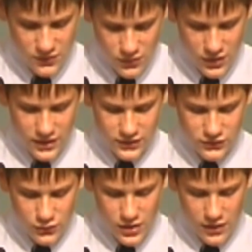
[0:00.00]

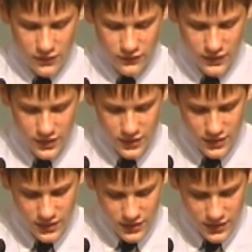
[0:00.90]
1:12,
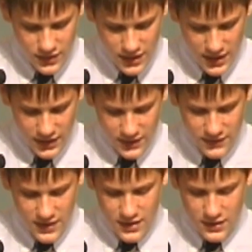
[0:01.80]
"And I
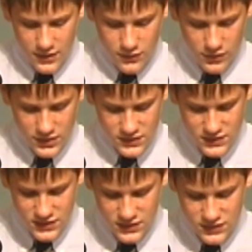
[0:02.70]
thank
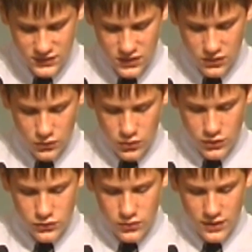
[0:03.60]
Christ Jesus our
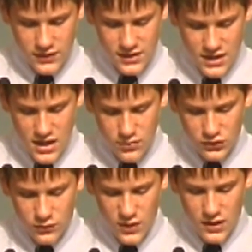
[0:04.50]
Lord, who hath
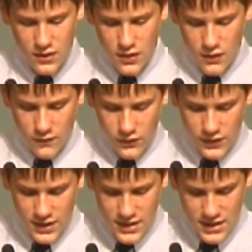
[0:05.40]
enabled me, for
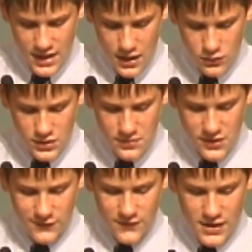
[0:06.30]
that he counted
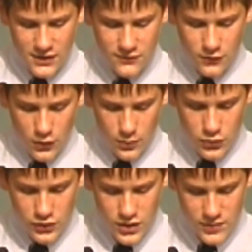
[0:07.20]
me faithful,
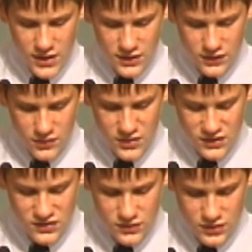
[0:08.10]
putting me into the
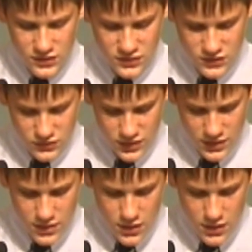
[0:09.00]
ministry,